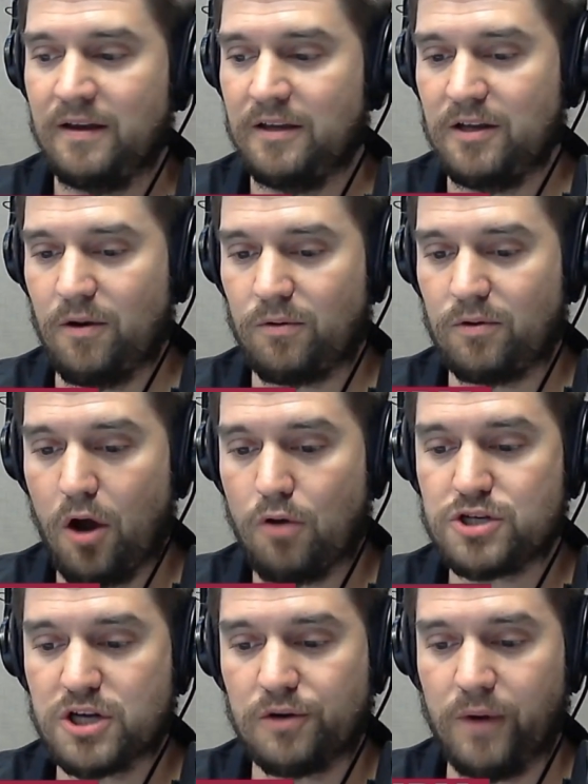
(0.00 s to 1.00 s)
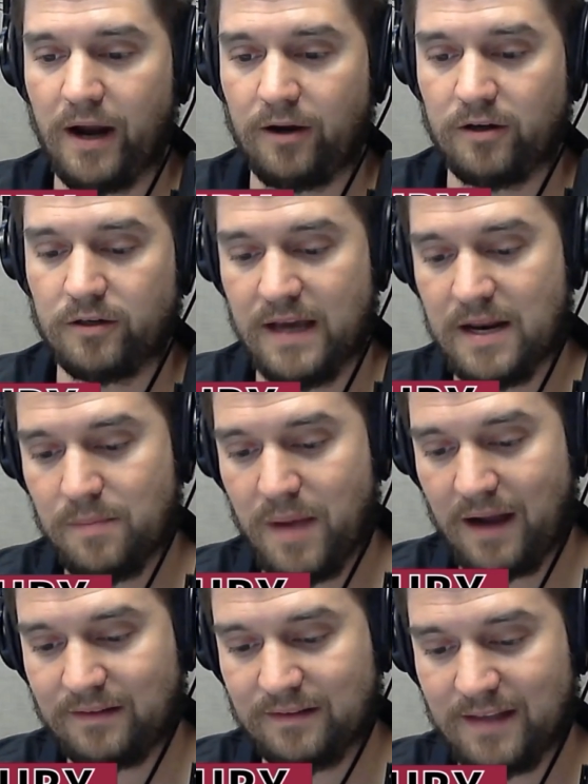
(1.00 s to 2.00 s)
you know, coaching record dating
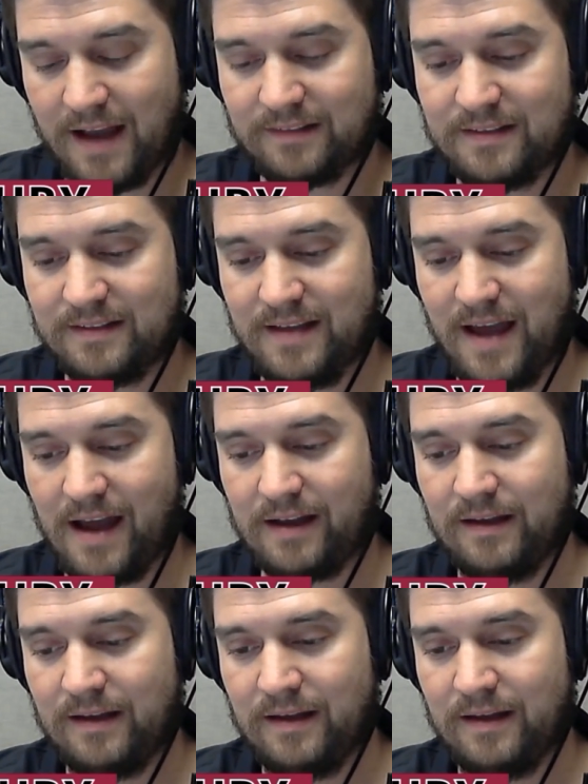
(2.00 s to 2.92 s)
back to Texas Tech